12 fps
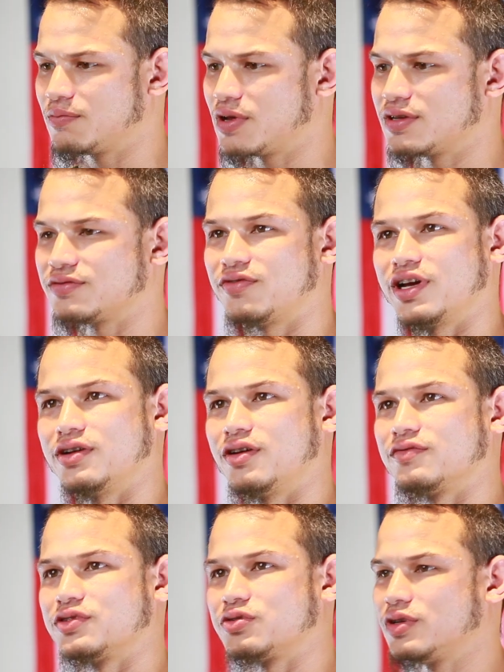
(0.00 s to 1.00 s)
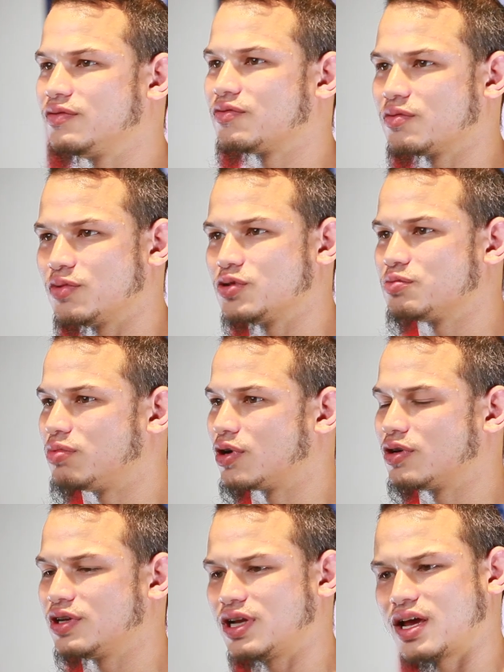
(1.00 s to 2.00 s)
I was fighting off the street for the most
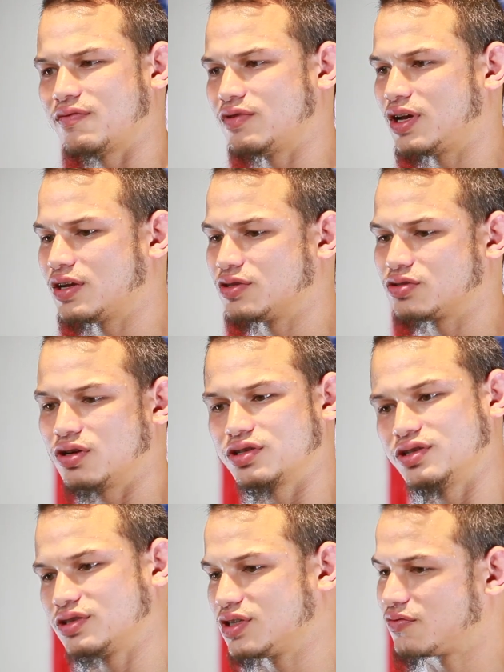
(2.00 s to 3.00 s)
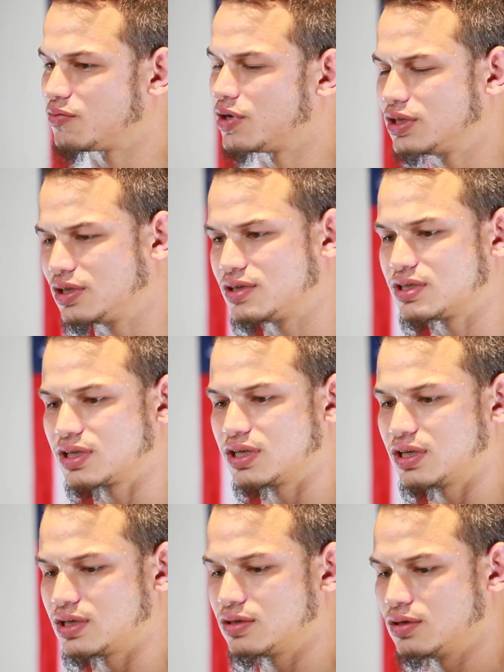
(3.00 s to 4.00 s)
part, didn't have a lot of instruction except for what I did as a
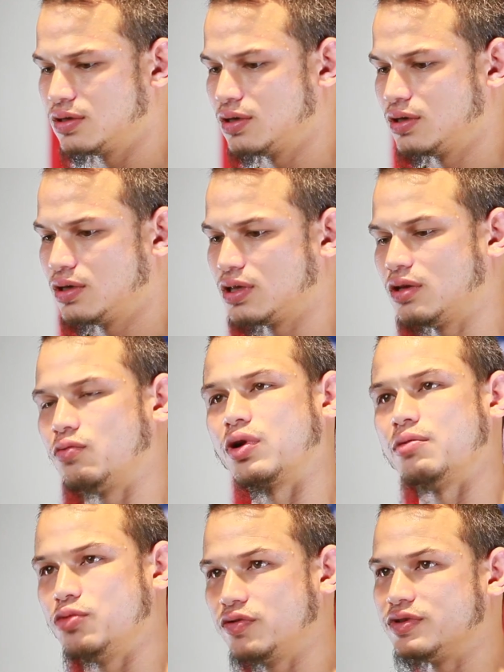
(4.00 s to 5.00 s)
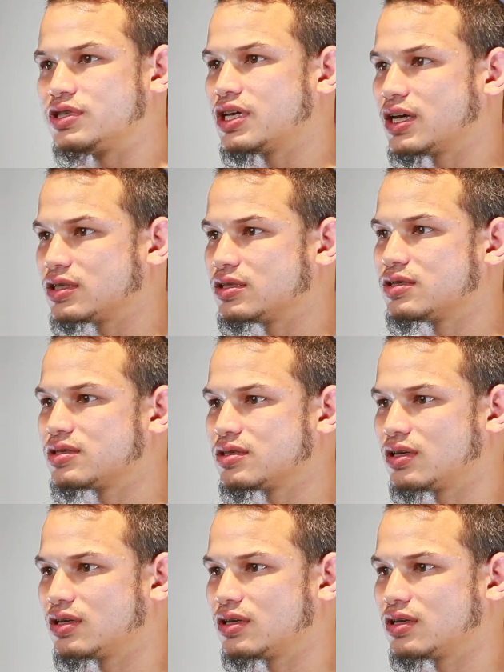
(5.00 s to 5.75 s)
kid. Then when I moved to Texas,